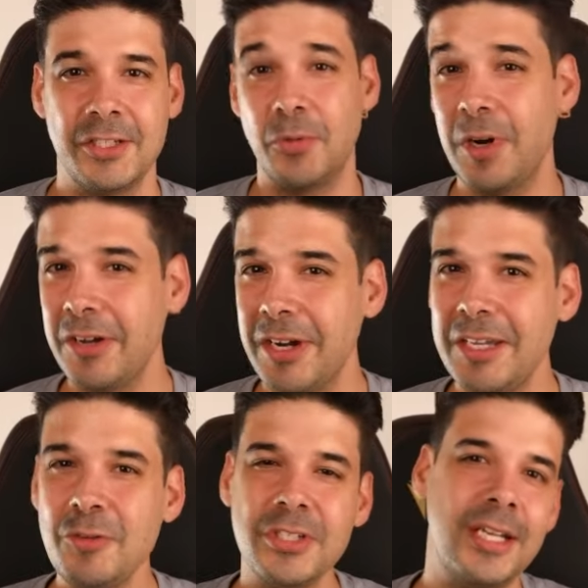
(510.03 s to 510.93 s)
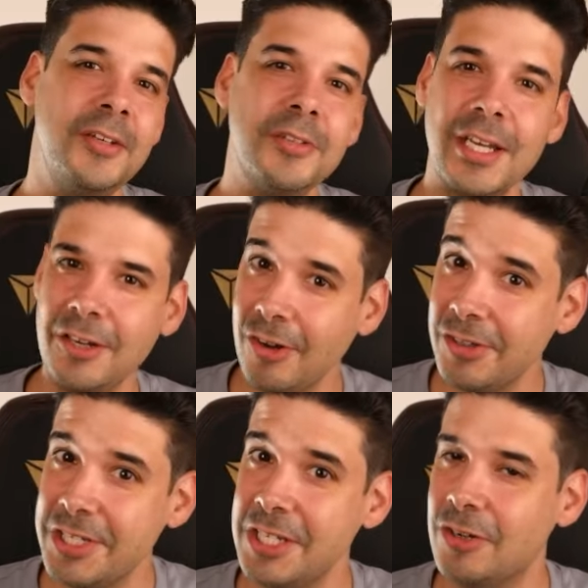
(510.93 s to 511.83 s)
we're gonna use a new
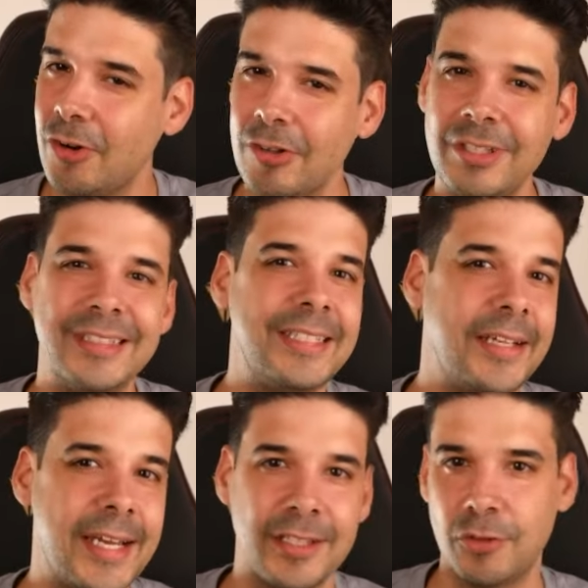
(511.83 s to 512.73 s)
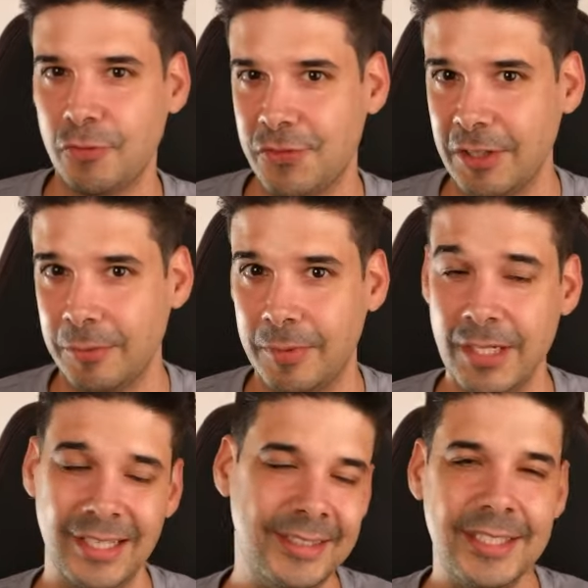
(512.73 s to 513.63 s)
technology called direct-to-film,
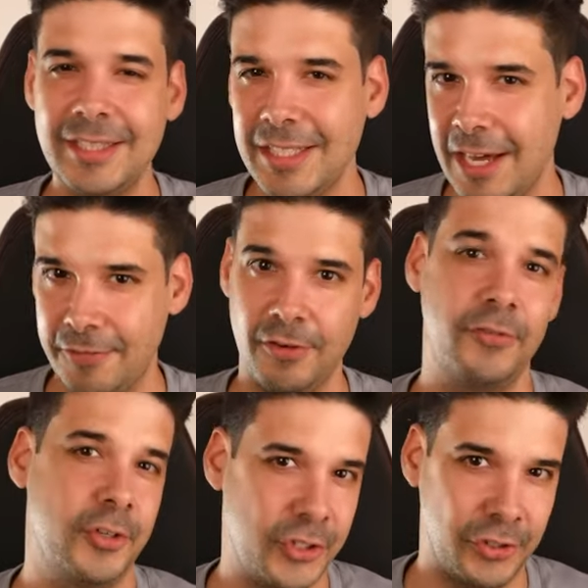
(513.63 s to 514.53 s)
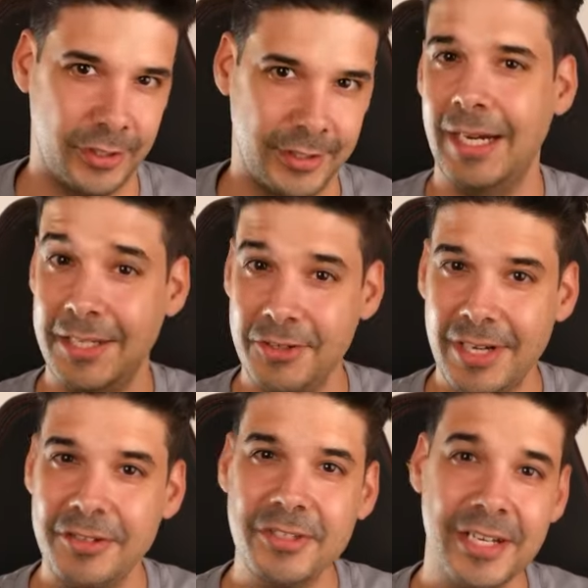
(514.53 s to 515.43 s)
DTF for short. And you can
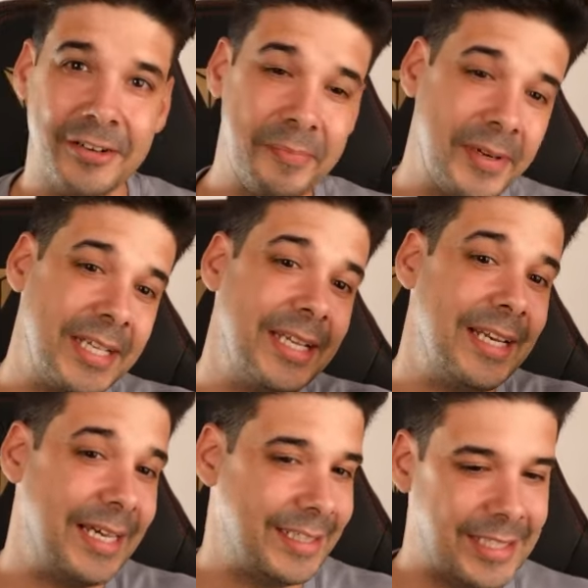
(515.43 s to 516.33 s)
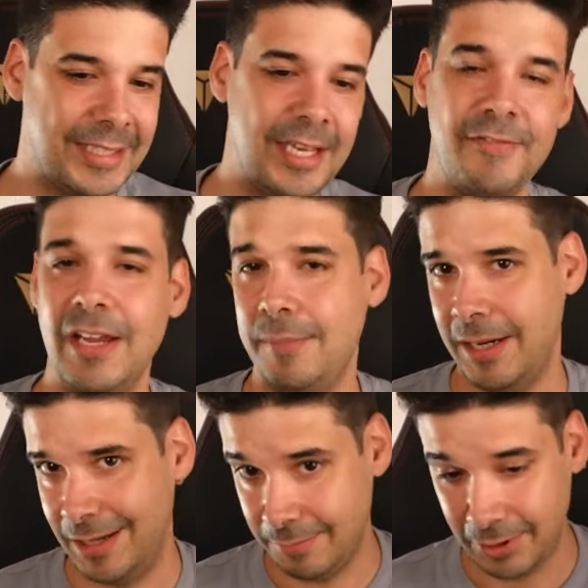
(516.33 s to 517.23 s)
use a company like DTF
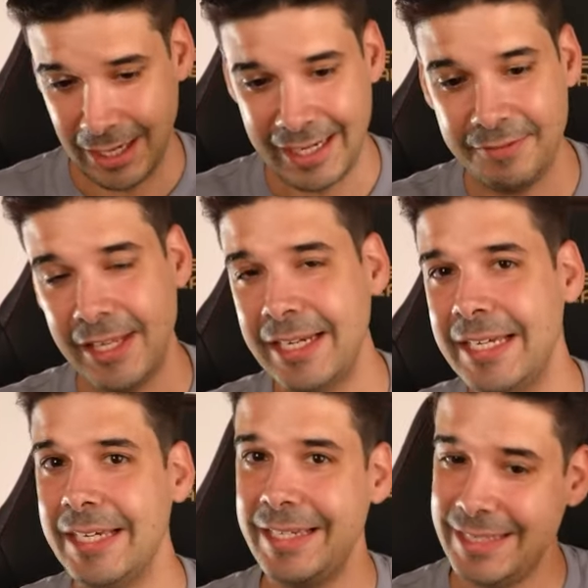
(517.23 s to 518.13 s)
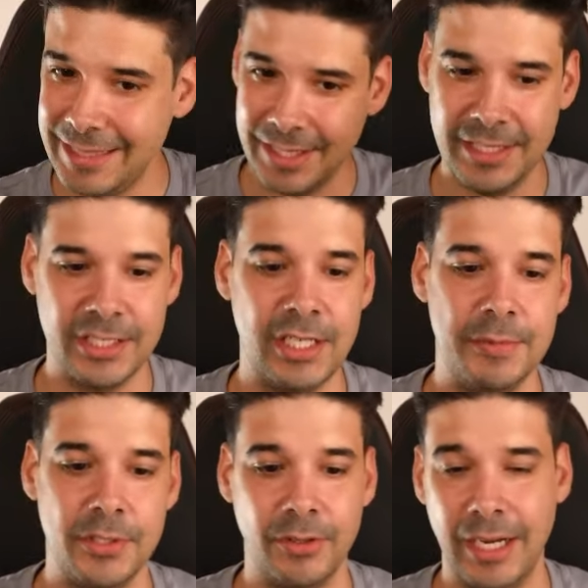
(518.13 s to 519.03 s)
Llama. I'm gonna leave the link in the description,